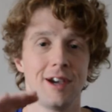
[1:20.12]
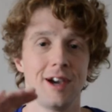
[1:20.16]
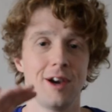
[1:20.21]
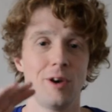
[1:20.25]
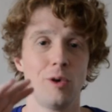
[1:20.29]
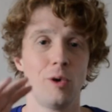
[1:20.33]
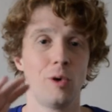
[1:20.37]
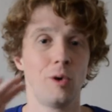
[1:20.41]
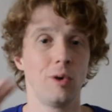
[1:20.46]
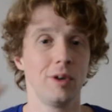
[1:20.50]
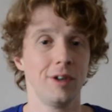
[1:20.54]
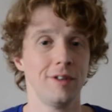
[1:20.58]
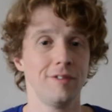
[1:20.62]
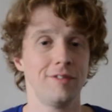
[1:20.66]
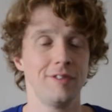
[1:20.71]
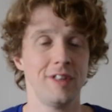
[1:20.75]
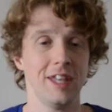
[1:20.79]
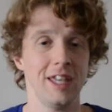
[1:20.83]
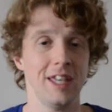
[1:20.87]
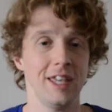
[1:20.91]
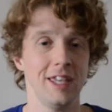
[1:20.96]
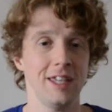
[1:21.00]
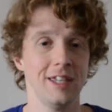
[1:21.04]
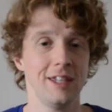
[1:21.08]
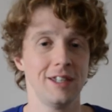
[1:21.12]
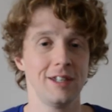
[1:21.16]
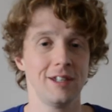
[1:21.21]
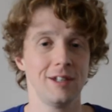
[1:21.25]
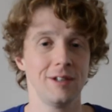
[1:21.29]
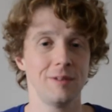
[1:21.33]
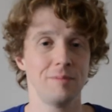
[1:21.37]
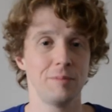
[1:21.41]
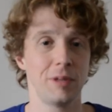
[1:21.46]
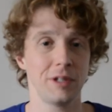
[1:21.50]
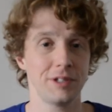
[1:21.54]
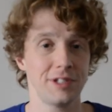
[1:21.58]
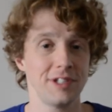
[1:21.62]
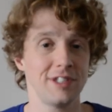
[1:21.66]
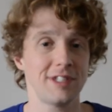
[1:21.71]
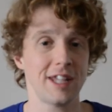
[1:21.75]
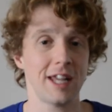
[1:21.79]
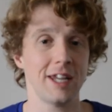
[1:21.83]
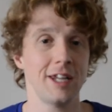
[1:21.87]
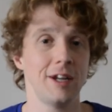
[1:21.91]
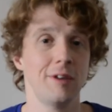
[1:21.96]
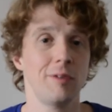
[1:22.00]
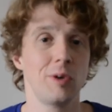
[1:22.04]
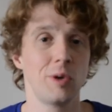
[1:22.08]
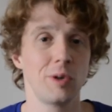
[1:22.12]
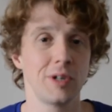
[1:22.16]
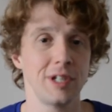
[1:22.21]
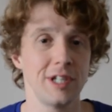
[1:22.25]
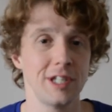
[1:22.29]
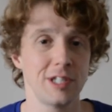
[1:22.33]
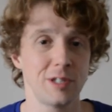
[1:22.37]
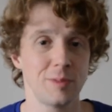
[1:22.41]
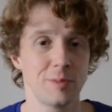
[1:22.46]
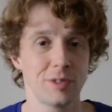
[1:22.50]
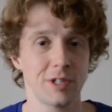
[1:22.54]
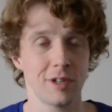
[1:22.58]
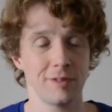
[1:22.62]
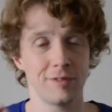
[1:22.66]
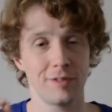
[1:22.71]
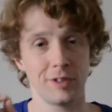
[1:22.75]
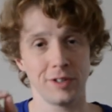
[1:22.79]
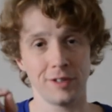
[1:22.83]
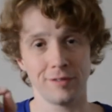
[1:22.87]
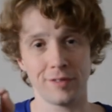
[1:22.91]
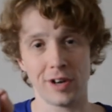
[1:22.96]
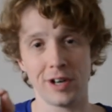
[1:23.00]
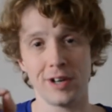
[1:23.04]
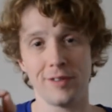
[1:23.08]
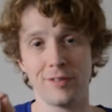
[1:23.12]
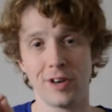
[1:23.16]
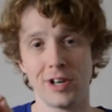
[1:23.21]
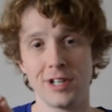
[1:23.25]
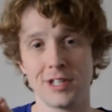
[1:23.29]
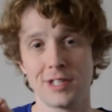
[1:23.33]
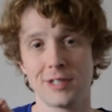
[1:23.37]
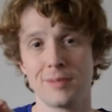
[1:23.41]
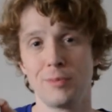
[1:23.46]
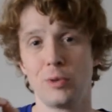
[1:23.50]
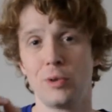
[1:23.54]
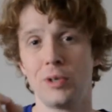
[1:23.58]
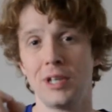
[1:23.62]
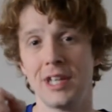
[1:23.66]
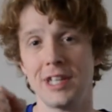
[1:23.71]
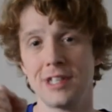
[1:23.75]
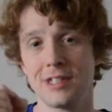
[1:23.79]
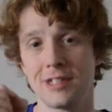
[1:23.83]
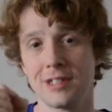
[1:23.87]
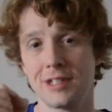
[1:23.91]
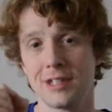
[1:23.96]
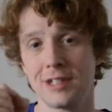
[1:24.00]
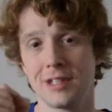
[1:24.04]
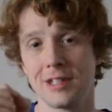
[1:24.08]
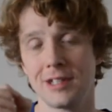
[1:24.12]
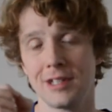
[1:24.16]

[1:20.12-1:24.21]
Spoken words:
all of the multicellular organisms, so from the very, very smallest